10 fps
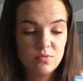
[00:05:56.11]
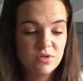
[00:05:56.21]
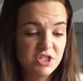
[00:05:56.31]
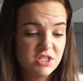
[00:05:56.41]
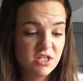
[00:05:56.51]

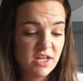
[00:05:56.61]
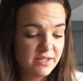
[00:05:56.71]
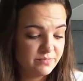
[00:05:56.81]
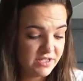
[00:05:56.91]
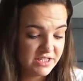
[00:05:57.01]
which is
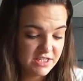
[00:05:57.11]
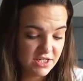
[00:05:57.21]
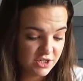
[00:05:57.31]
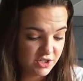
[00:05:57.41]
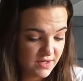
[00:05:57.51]
like pretty decent
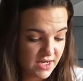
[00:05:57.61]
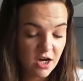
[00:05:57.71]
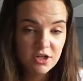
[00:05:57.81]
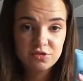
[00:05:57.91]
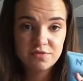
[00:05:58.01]
because you get
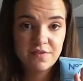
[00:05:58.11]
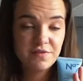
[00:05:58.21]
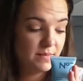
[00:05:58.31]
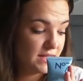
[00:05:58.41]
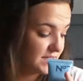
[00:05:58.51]

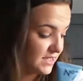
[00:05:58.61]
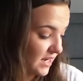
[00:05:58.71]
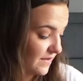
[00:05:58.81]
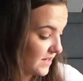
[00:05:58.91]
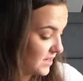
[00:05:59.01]
150ml of
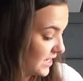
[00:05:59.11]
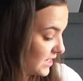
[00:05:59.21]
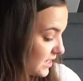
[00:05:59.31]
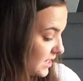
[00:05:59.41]
stuff, and like